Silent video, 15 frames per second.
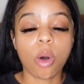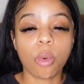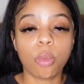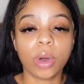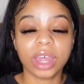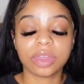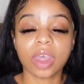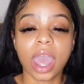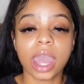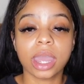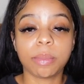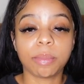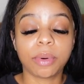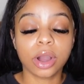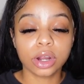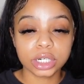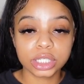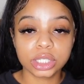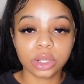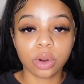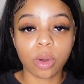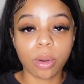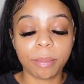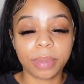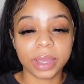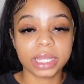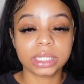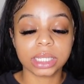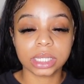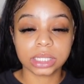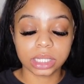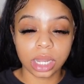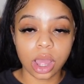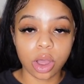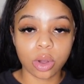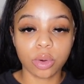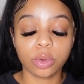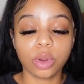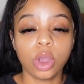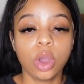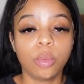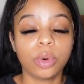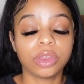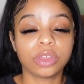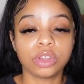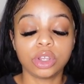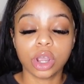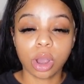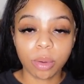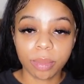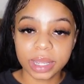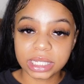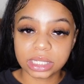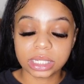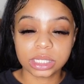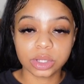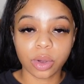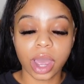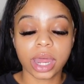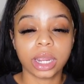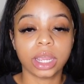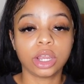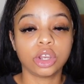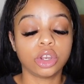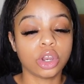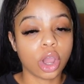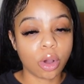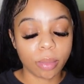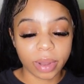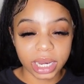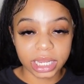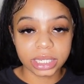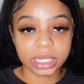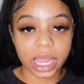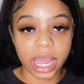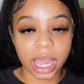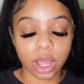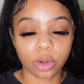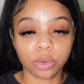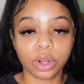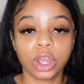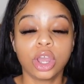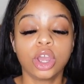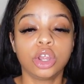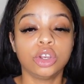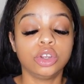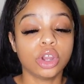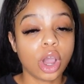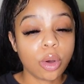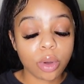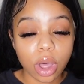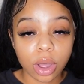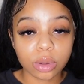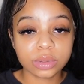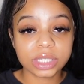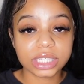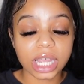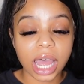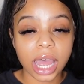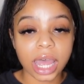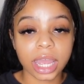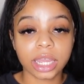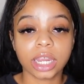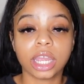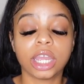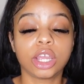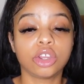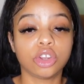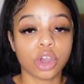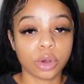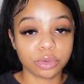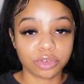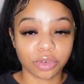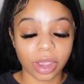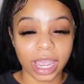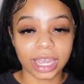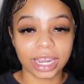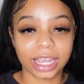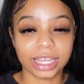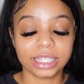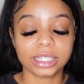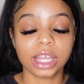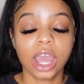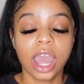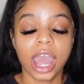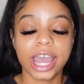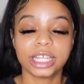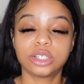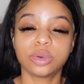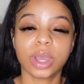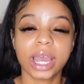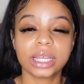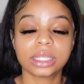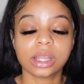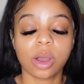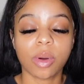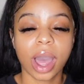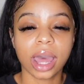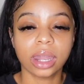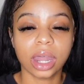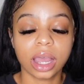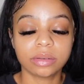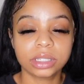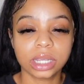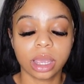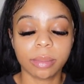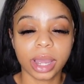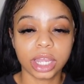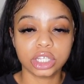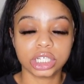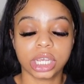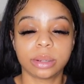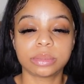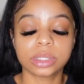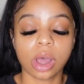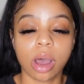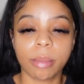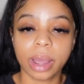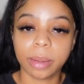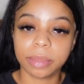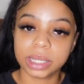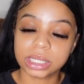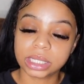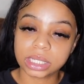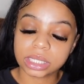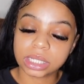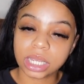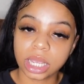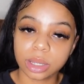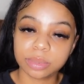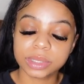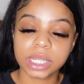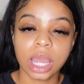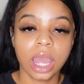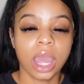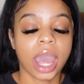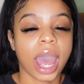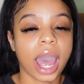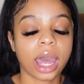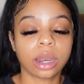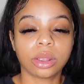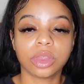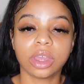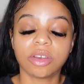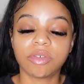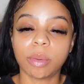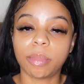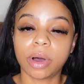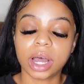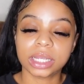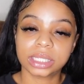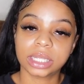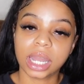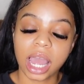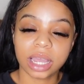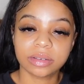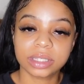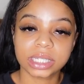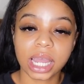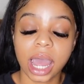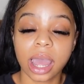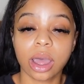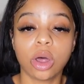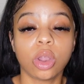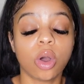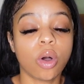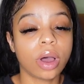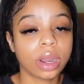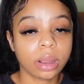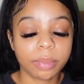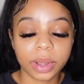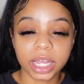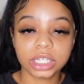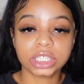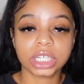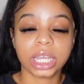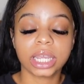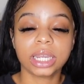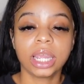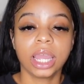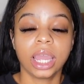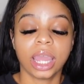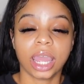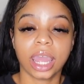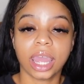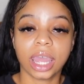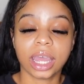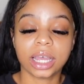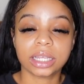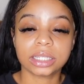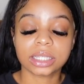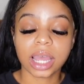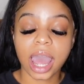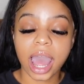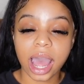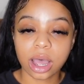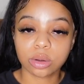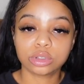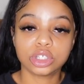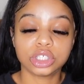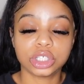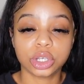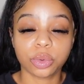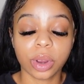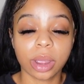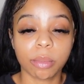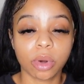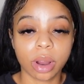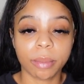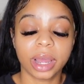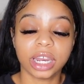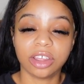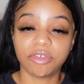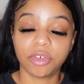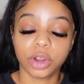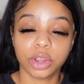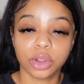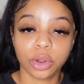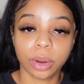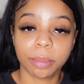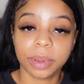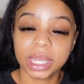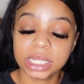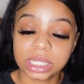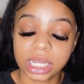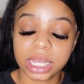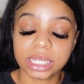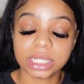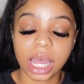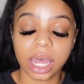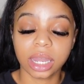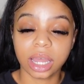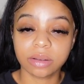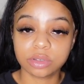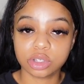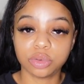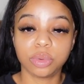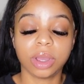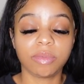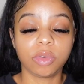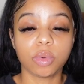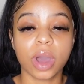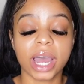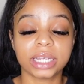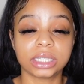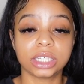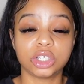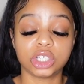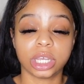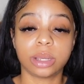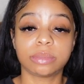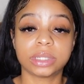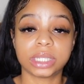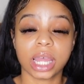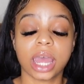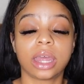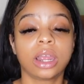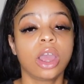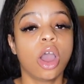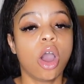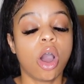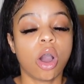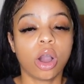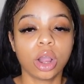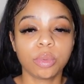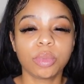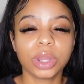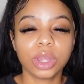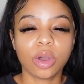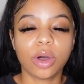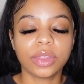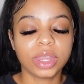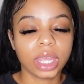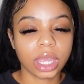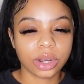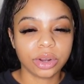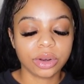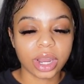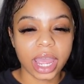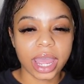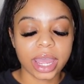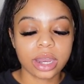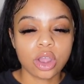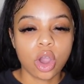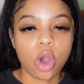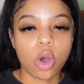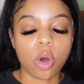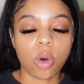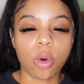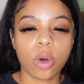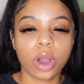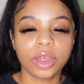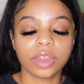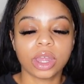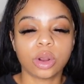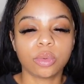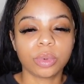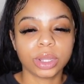with a personal business loan, with no business credit, no money down, no cosign, and no trade-ins. As you guys know, I love to get my gems on my business tips, how to live a boss lifestyle on a budget, and how to generate more money for your business. I love to give you guys the gems that aren't really on the internet, or they don't